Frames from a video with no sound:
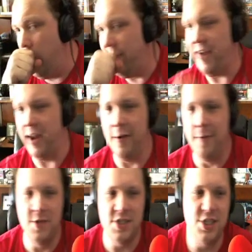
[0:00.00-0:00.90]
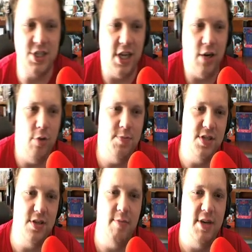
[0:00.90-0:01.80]
Fail. This is just like,
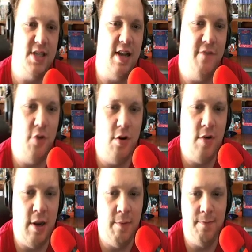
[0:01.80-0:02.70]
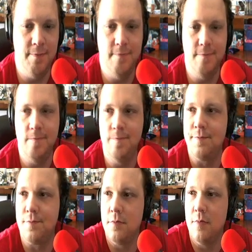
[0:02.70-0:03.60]
oops, messed that photo up.
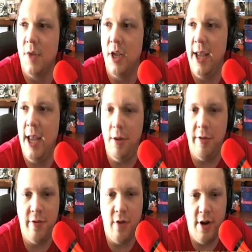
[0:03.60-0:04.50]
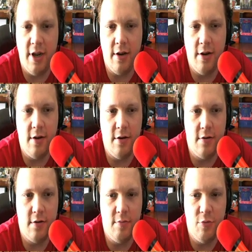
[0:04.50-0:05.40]
Health tonic.
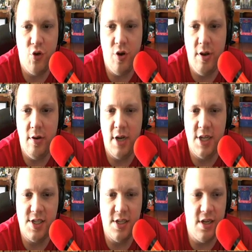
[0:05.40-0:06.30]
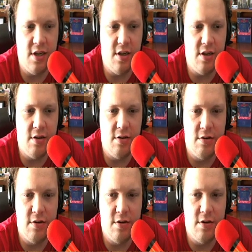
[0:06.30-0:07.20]
Nice and
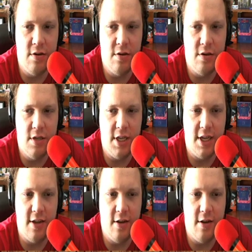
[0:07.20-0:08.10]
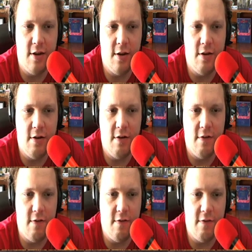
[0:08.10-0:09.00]
like
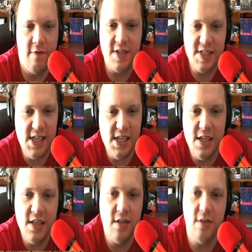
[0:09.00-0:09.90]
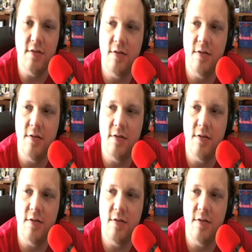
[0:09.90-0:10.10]
fuzzy, you know.